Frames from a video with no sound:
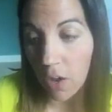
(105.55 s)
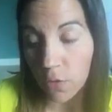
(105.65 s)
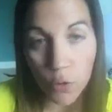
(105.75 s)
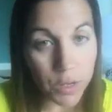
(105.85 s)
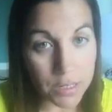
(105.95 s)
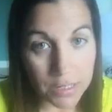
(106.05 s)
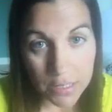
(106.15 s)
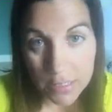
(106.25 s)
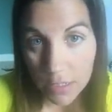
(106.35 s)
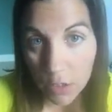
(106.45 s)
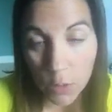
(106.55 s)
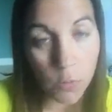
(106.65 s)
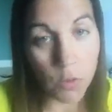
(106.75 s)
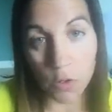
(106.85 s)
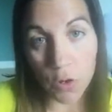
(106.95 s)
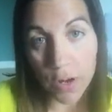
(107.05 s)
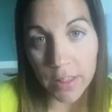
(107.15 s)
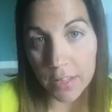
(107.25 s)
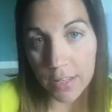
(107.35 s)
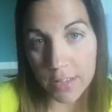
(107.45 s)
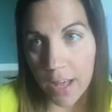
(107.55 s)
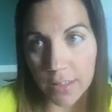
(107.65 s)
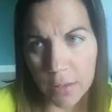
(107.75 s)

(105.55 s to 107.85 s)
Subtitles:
criticism or anything like that.